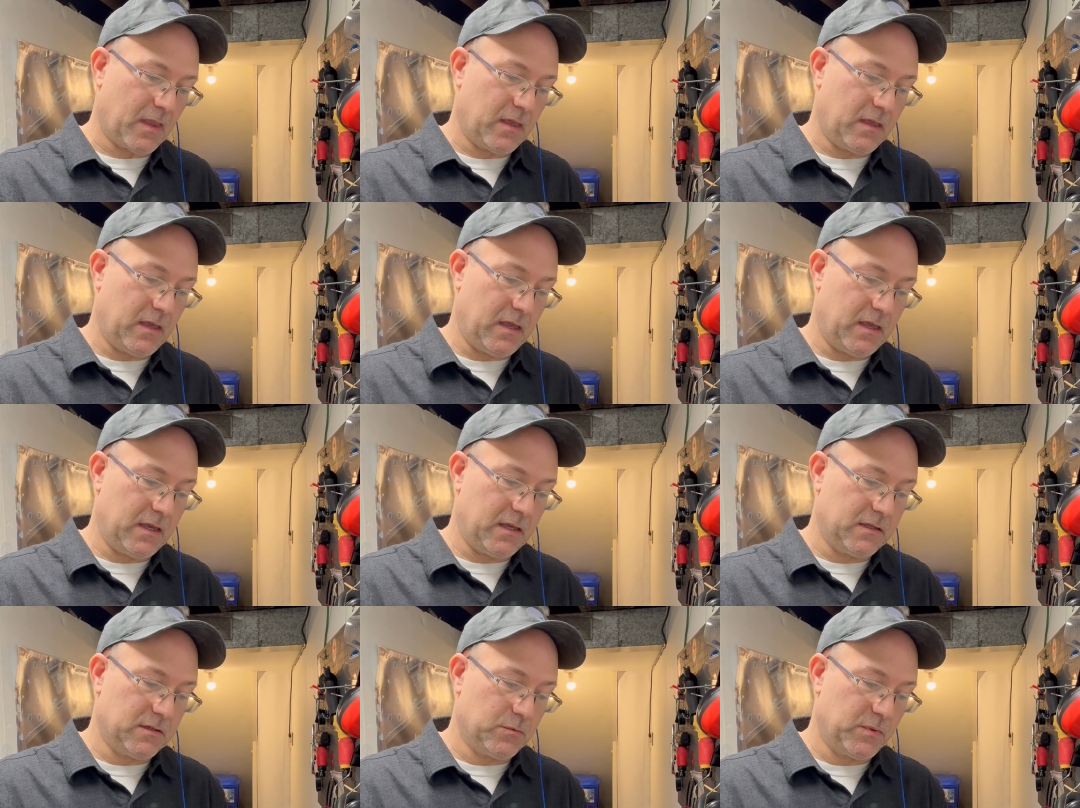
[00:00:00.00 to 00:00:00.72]

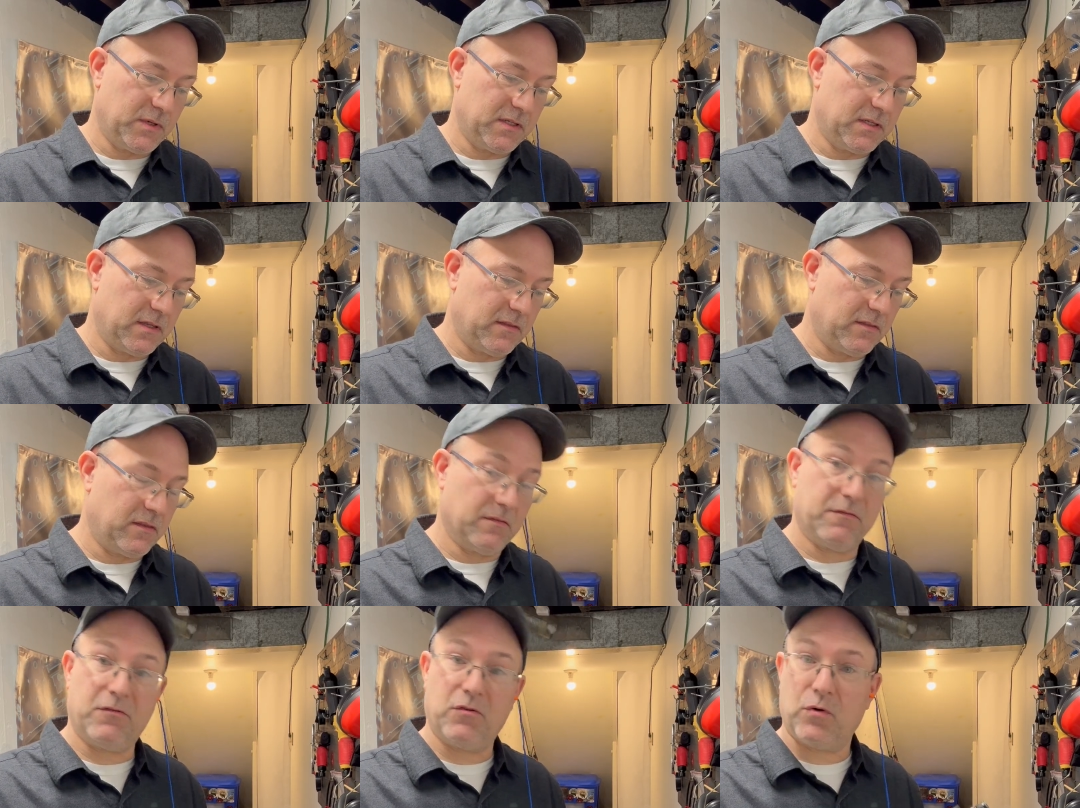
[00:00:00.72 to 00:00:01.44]
And we did
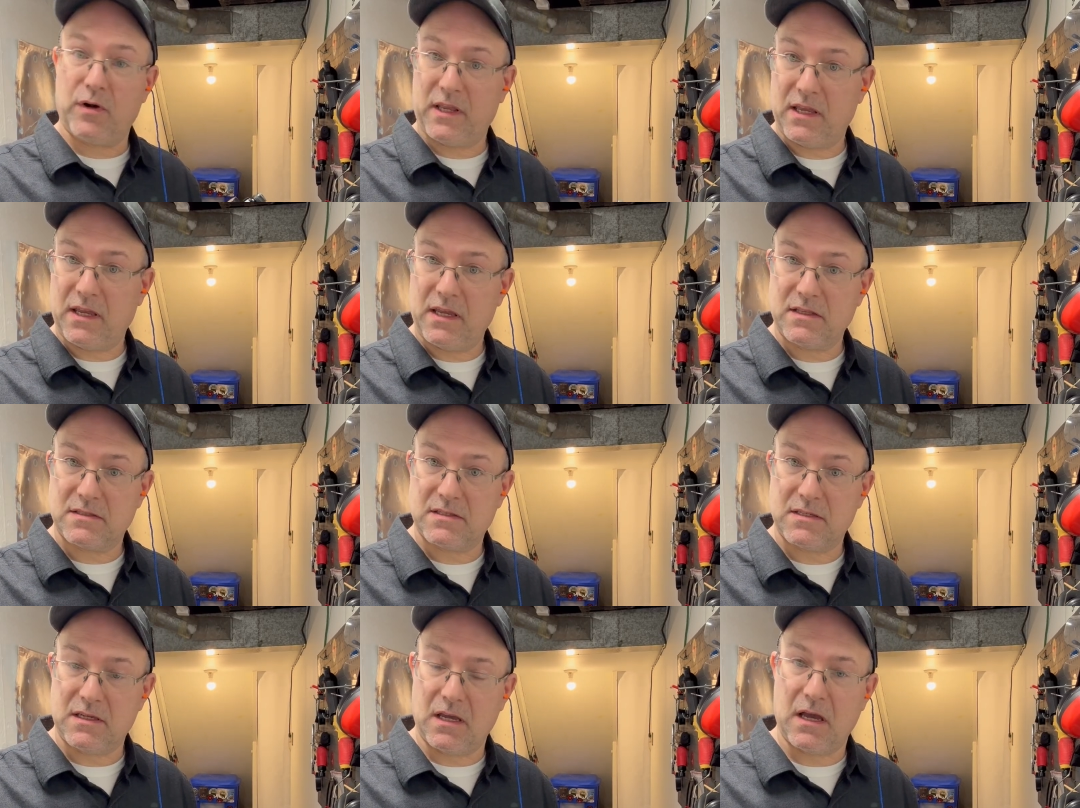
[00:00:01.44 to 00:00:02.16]
the 48
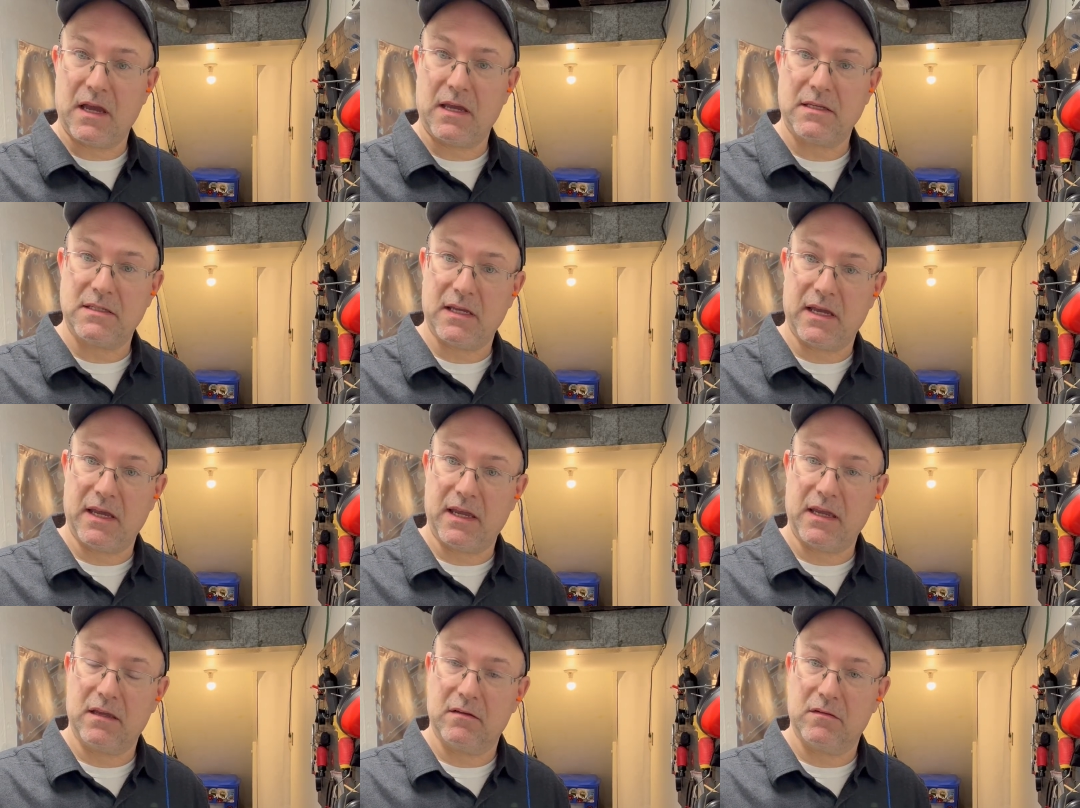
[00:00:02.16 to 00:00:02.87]
CI
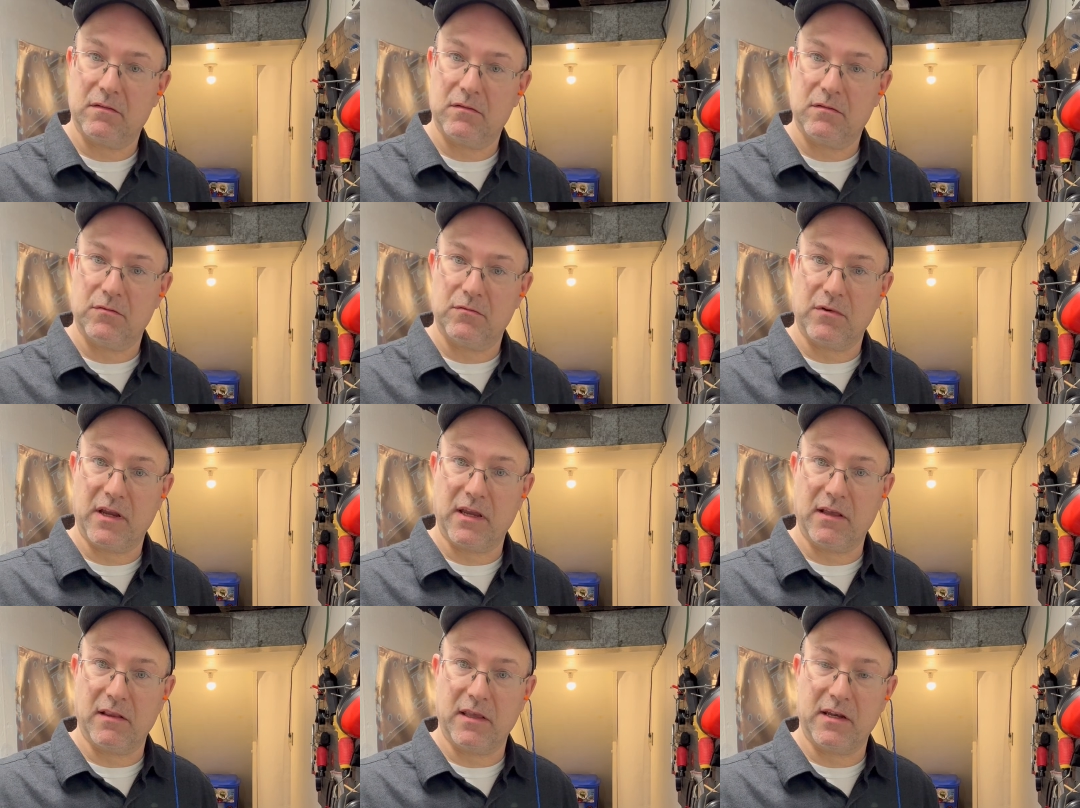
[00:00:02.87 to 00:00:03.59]
tank,
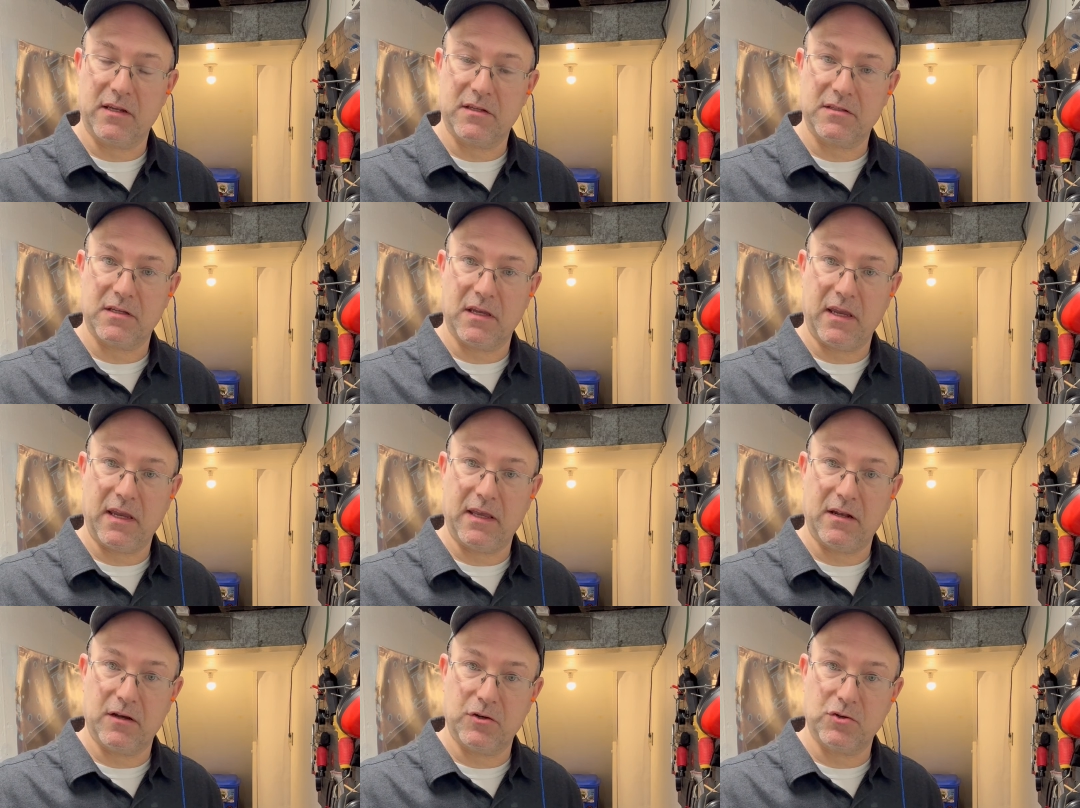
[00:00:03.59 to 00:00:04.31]
regulated to
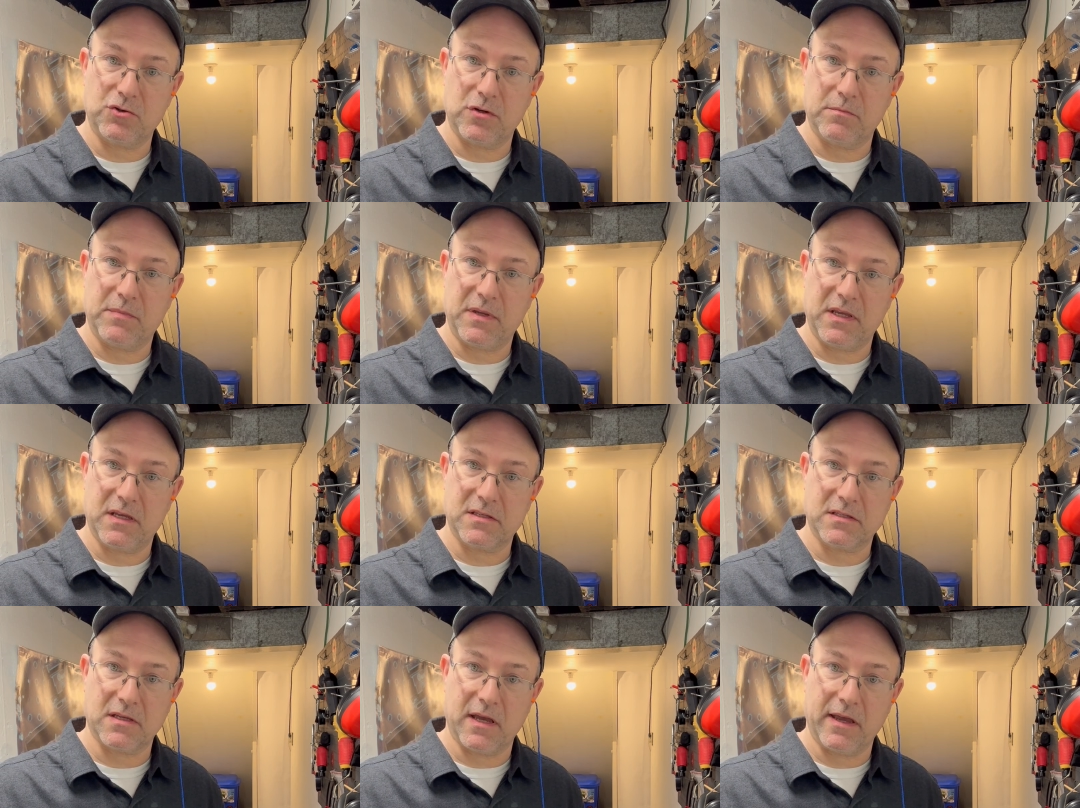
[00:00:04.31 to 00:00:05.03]
800
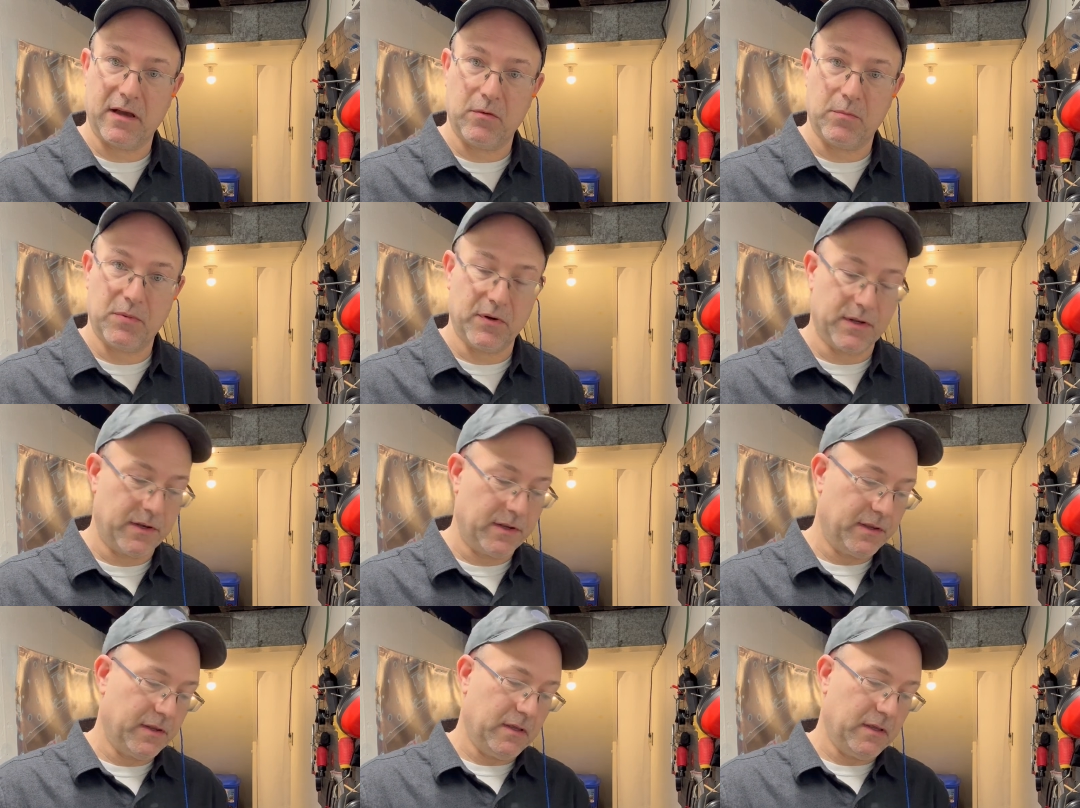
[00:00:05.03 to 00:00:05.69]
PSI output.